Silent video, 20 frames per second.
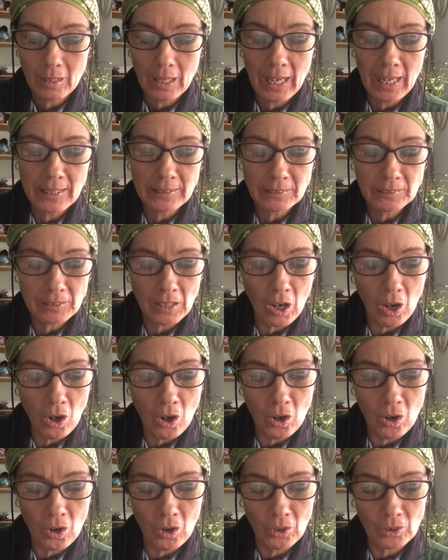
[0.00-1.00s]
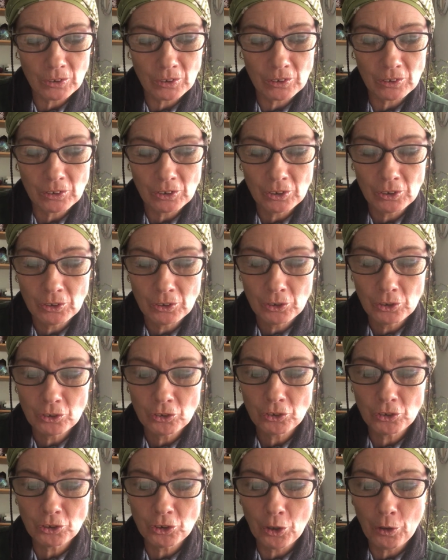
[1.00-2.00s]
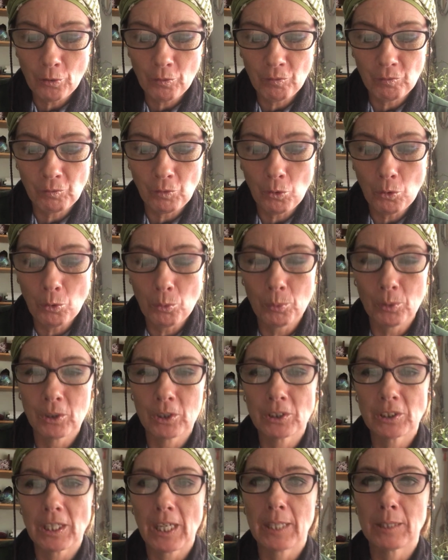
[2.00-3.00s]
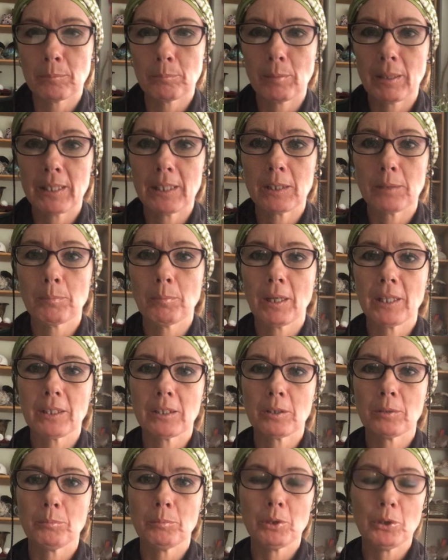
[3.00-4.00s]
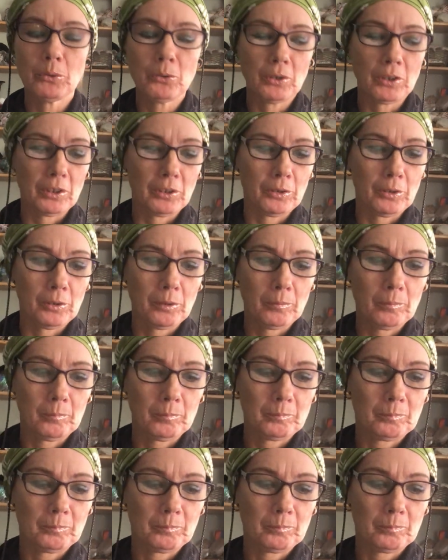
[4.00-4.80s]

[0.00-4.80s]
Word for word: and heart to go forward and make my communion.